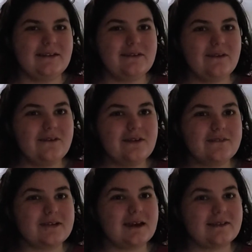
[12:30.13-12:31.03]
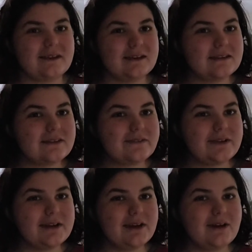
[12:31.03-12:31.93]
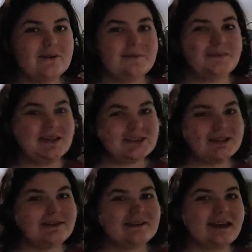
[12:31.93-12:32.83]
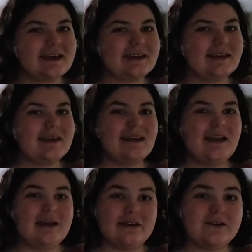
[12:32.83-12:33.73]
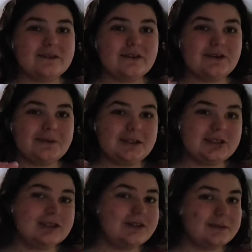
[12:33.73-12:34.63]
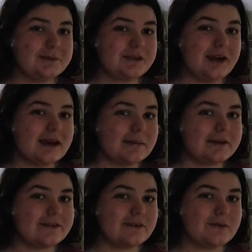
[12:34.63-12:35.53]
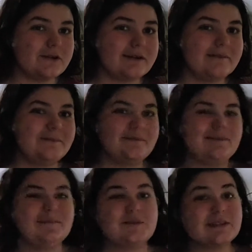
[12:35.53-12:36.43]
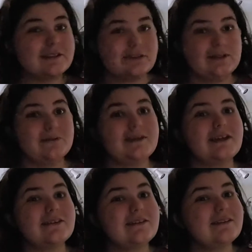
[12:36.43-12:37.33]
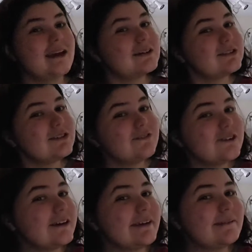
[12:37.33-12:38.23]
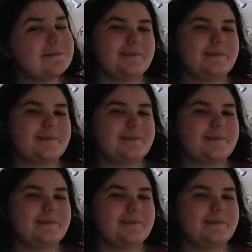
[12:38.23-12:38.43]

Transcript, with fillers: So if you guys like this video, be sure you like it, and also be sure you subscribe for more. Please do, because it's actually free.